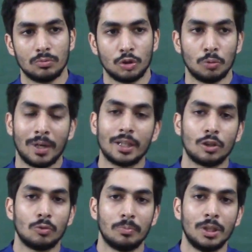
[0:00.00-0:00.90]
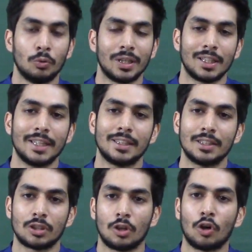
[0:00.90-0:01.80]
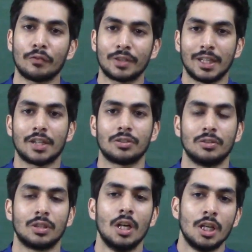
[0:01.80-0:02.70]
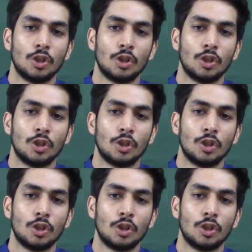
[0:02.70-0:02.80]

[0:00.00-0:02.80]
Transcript: you might be knowing, right? There's a lot of connections.